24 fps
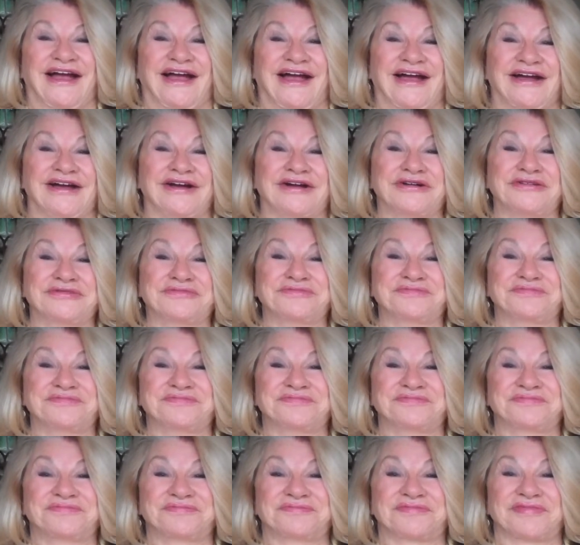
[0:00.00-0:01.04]

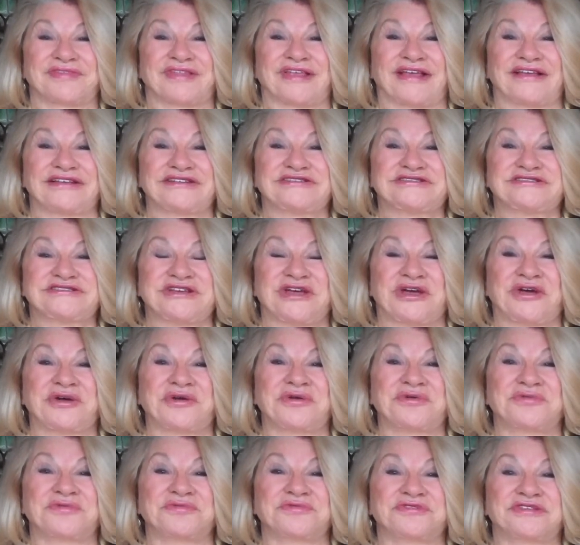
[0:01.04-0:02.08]
Um,
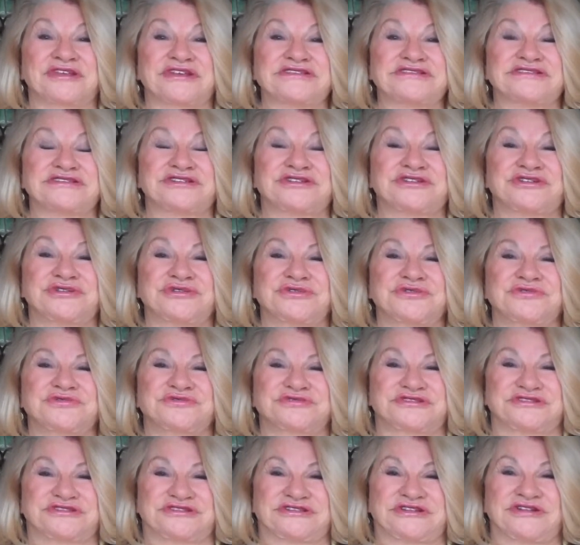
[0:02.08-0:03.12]
so there's a
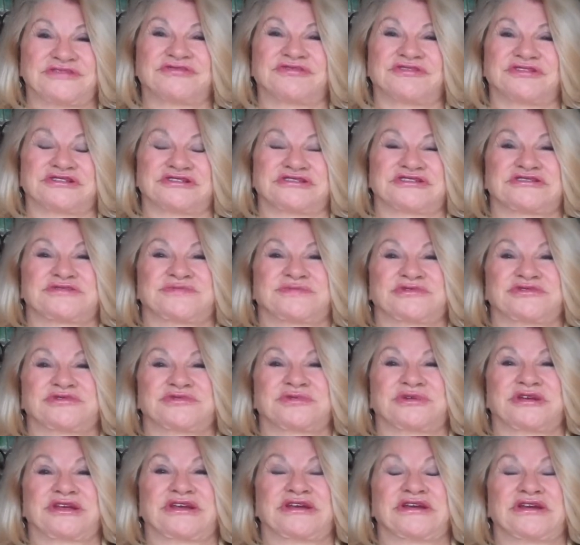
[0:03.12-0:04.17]
huge difference
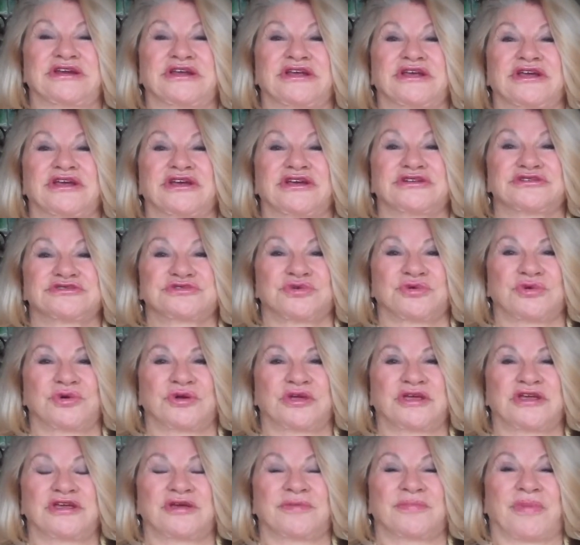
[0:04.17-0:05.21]
between
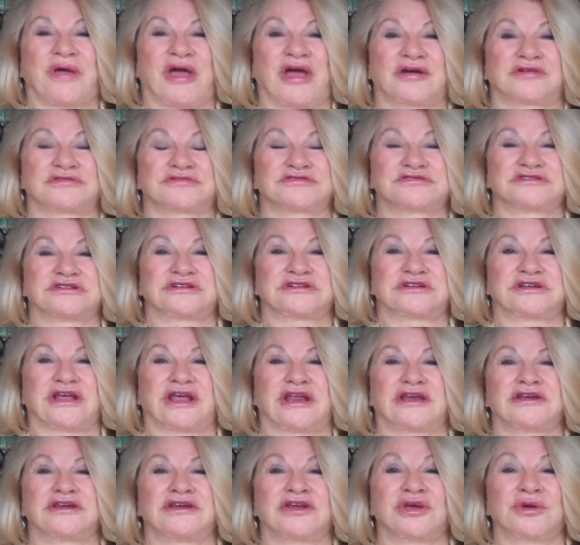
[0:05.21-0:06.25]
talking about it
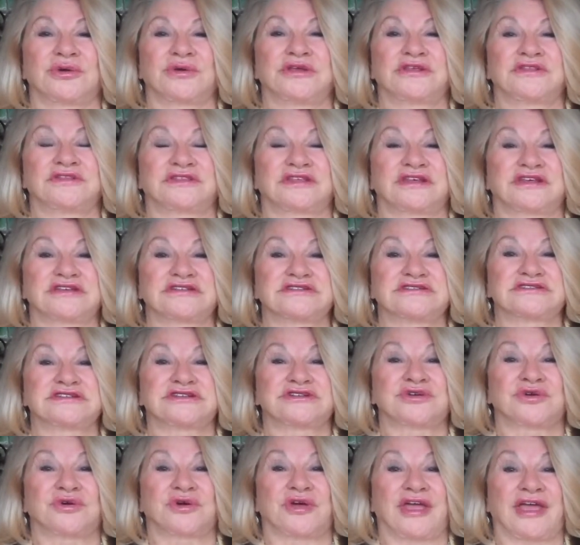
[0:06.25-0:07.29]
and knowing things in
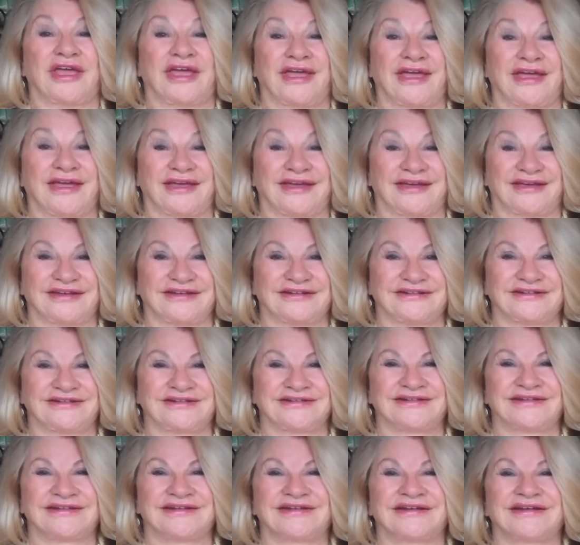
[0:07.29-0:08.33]
your head.
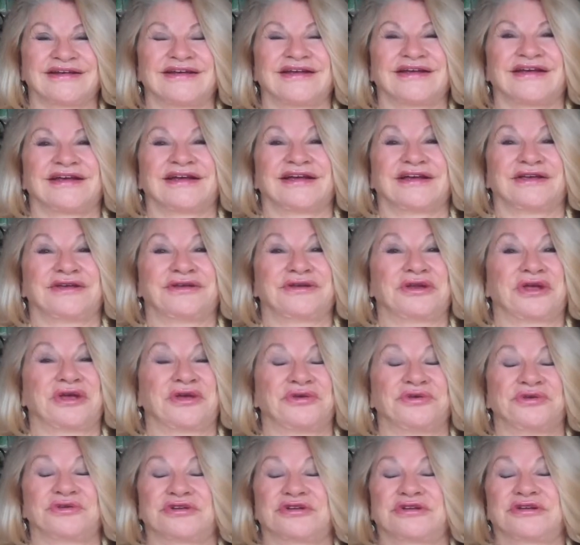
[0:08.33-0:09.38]
You know,
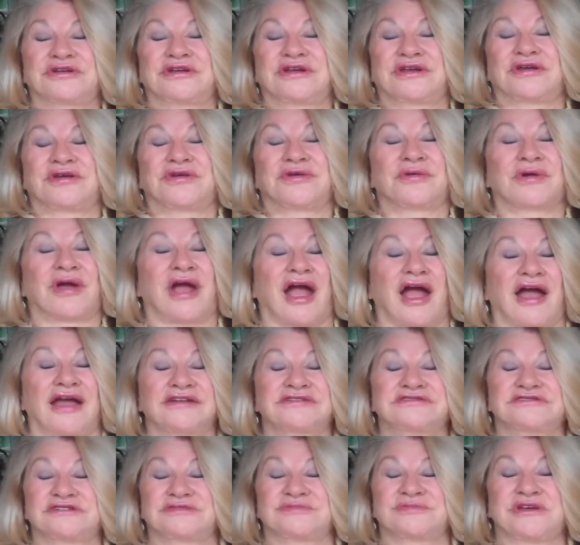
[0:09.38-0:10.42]
you can know, I
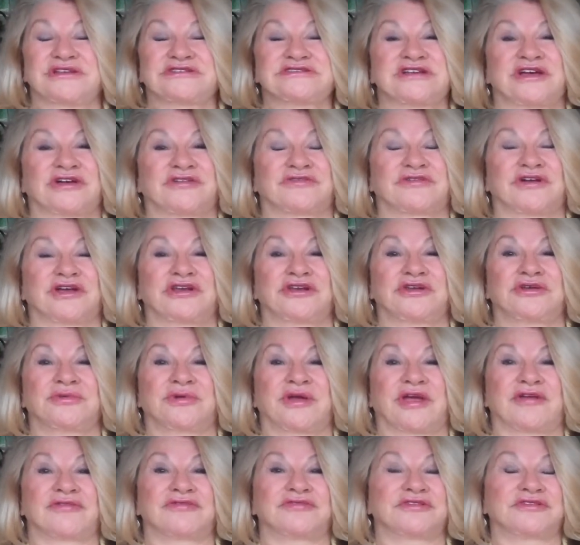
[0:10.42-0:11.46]
did myself, I knew
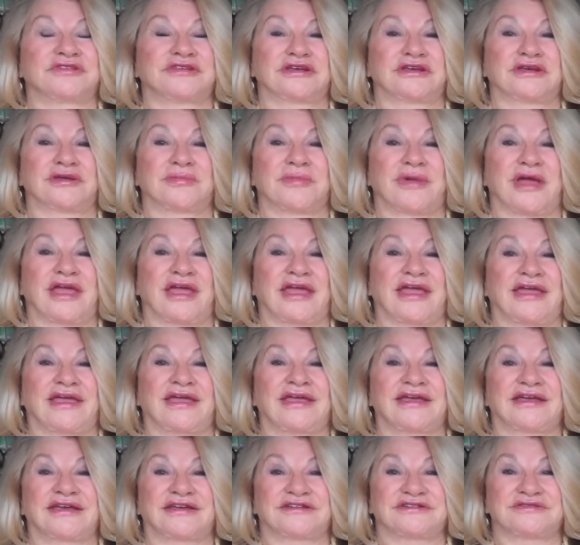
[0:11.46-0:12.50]
everything in my
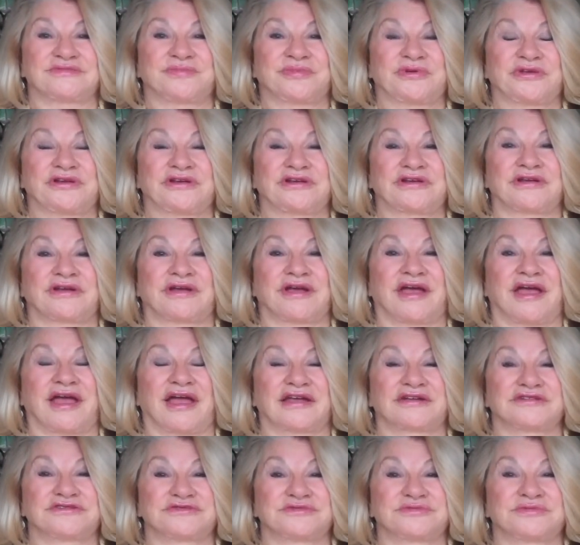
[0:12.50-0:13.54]
head, but
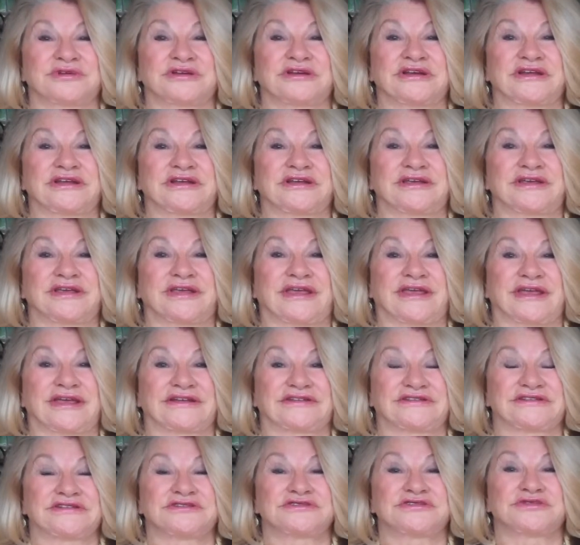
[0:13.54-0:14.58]
had to really
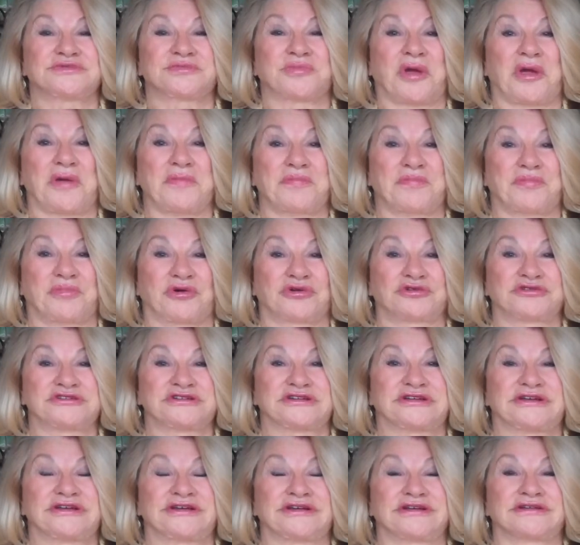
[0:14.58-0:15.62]
get into my
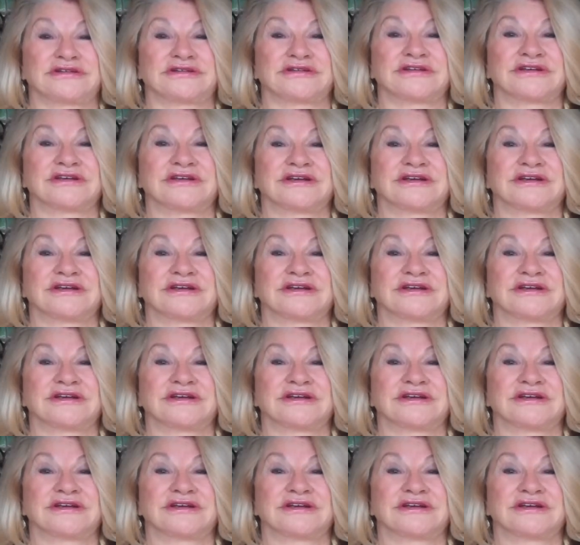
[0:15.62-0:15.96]
body and,